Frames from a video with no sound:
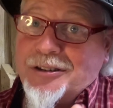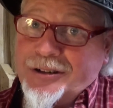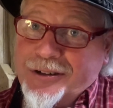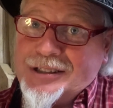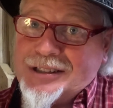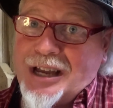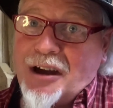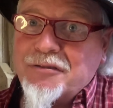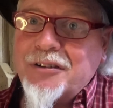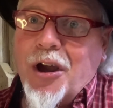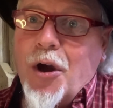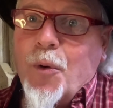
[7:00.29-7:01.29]
the good
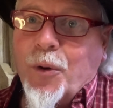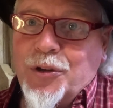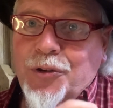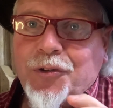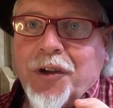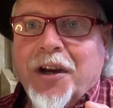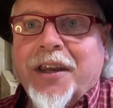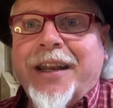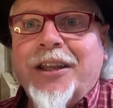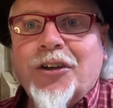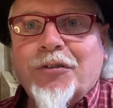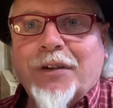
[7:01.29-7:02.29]
stuff. When you start
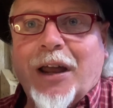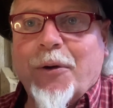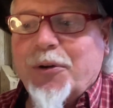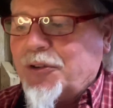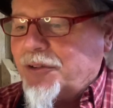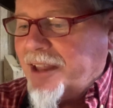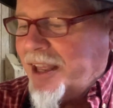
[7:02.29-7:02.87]
getting your flowers